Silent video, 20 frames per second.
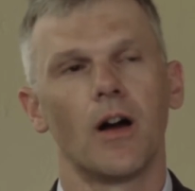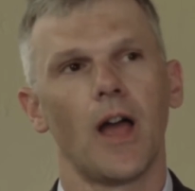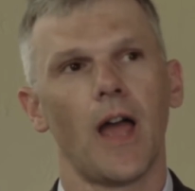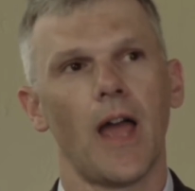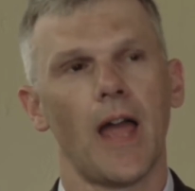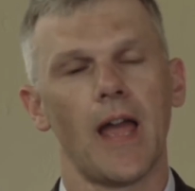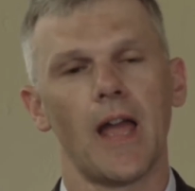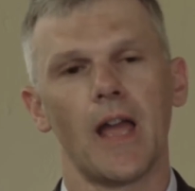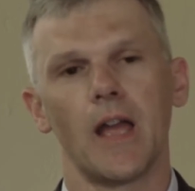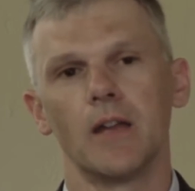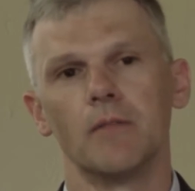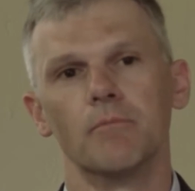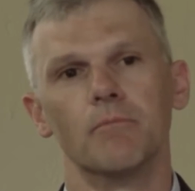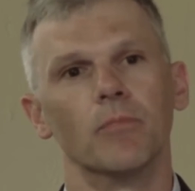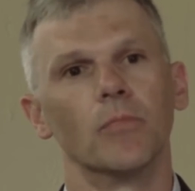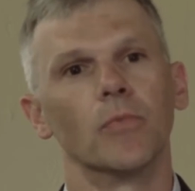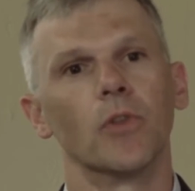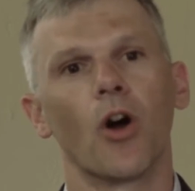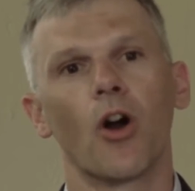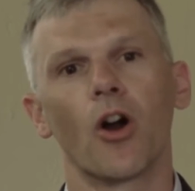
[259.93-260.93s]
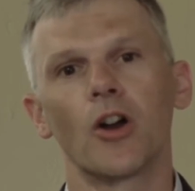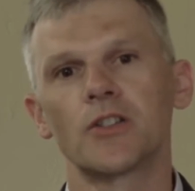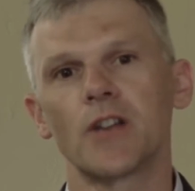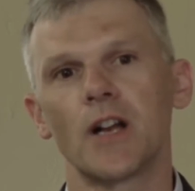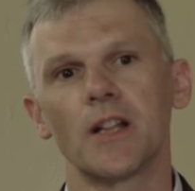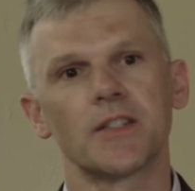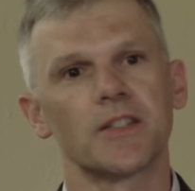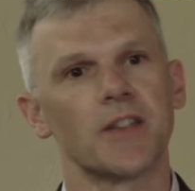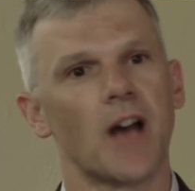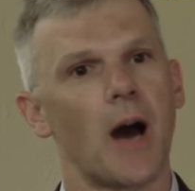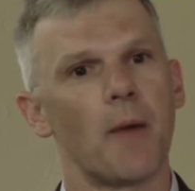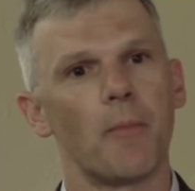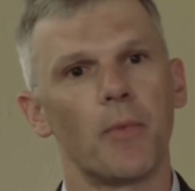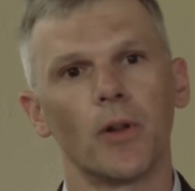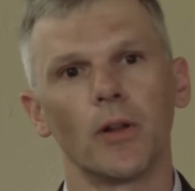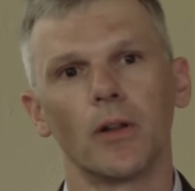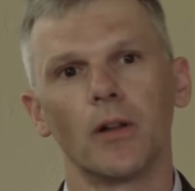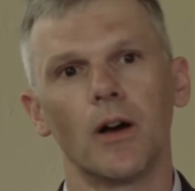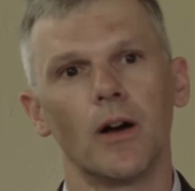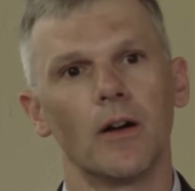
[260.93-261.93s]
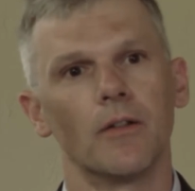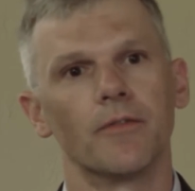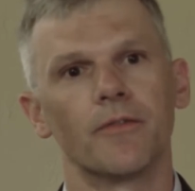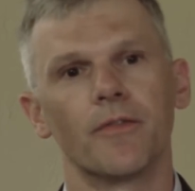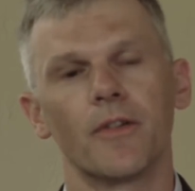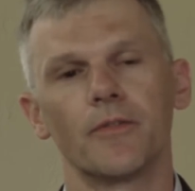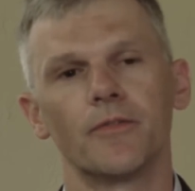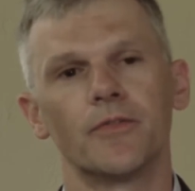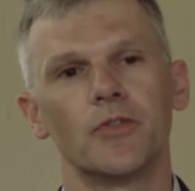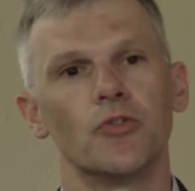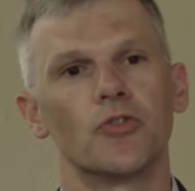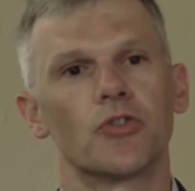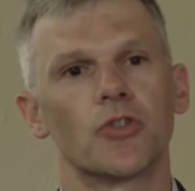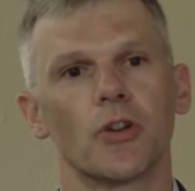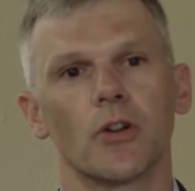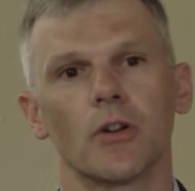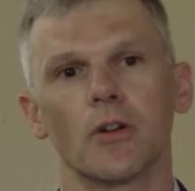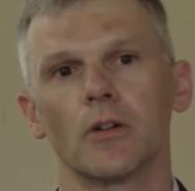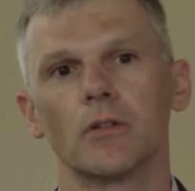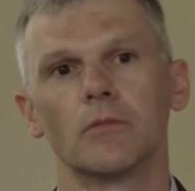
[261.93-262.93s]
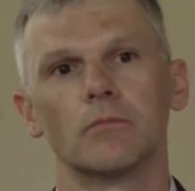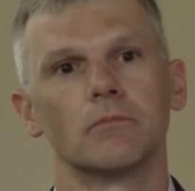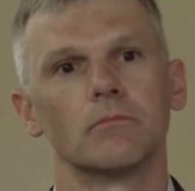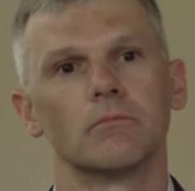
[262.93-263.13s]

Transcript: a large ensemble of future